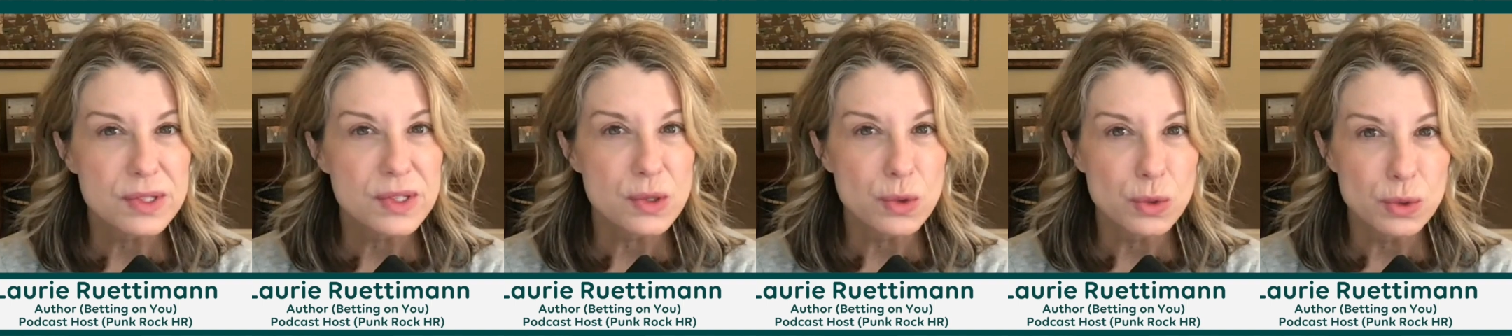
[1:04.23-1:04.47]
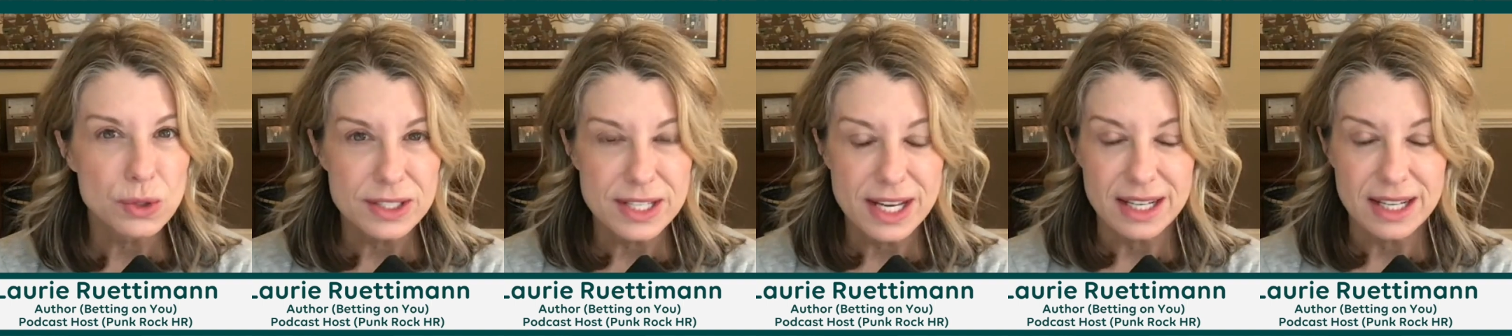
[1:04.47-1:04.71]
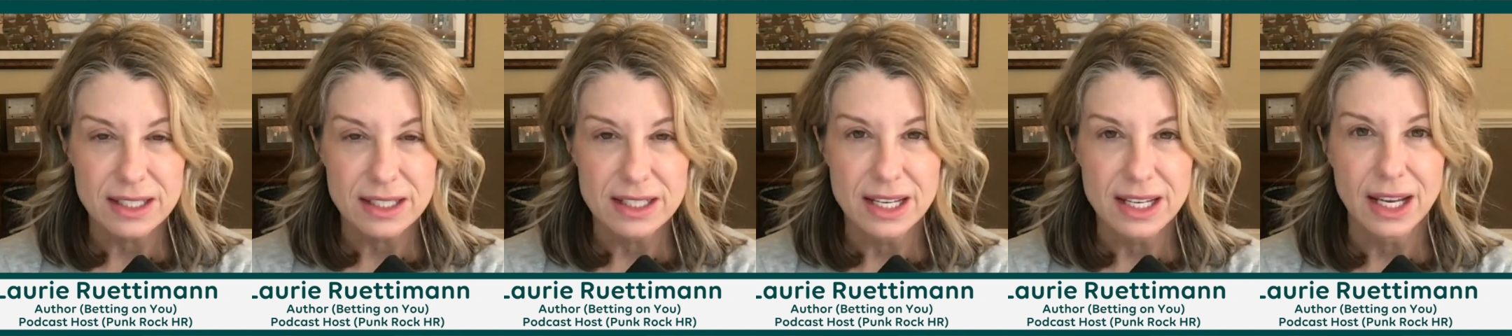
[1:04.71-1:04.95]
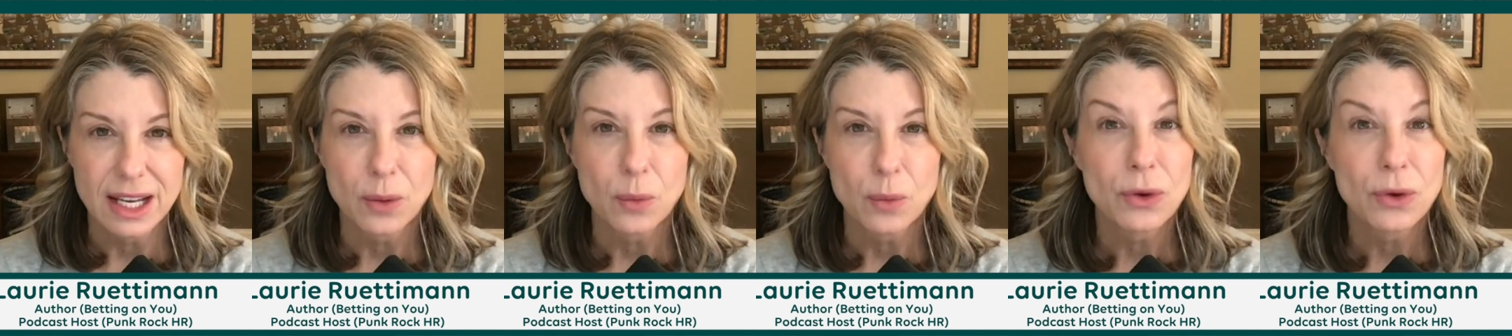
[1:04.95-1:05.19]
school
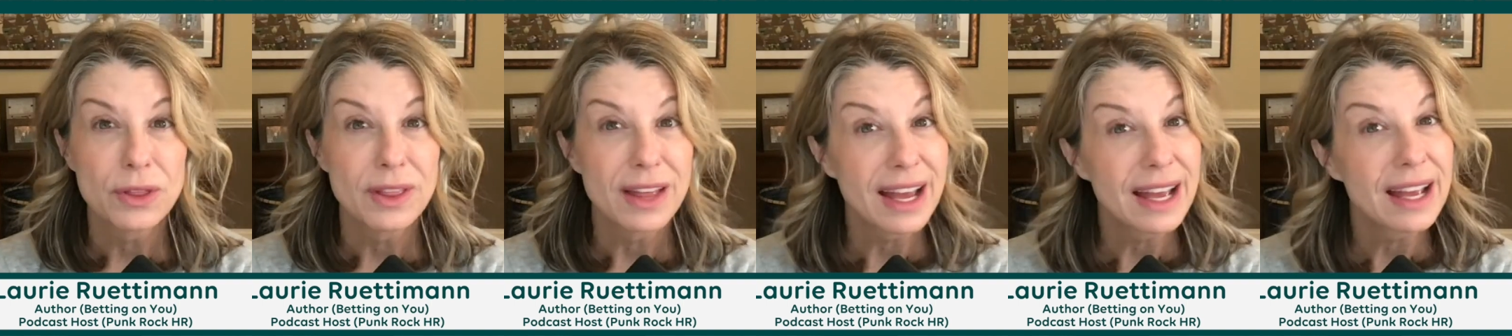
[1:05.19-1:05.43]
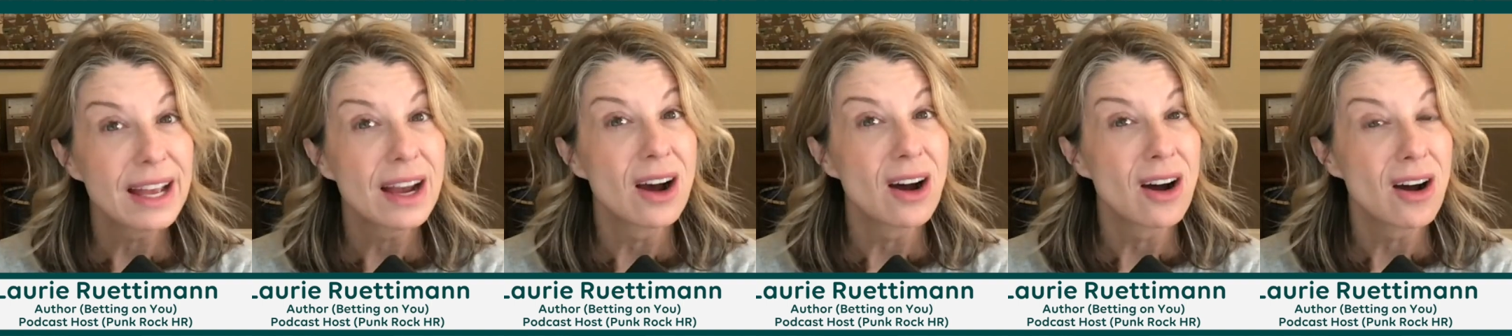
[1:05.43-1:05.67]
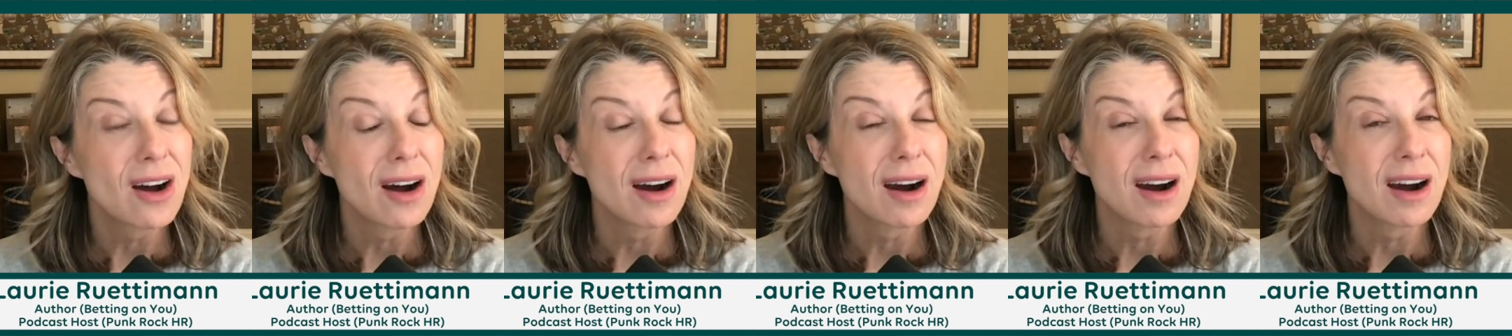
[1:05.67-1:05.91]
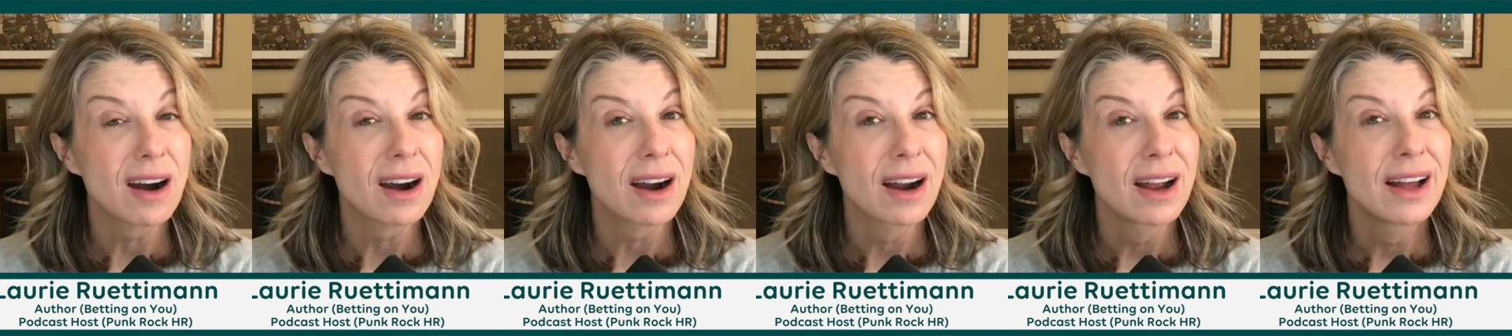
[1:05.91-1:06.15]
technique where they
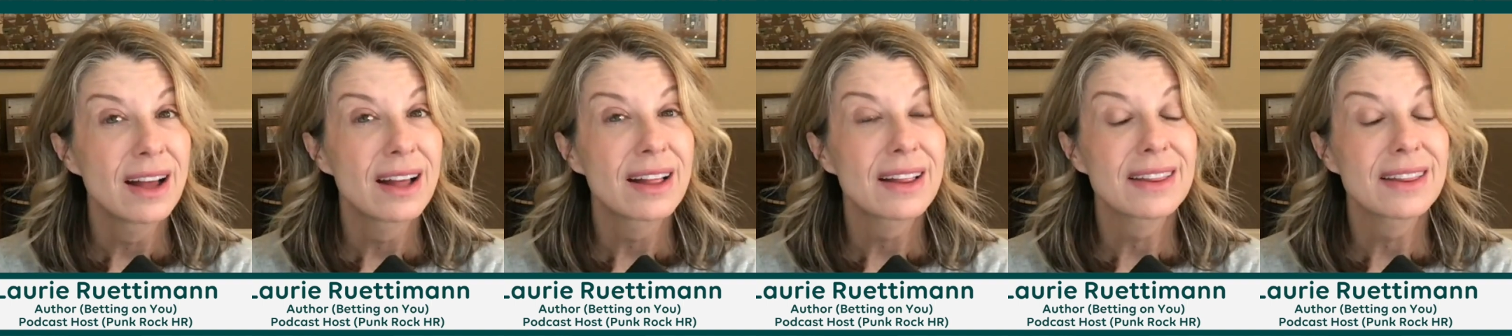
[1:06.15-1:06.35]
are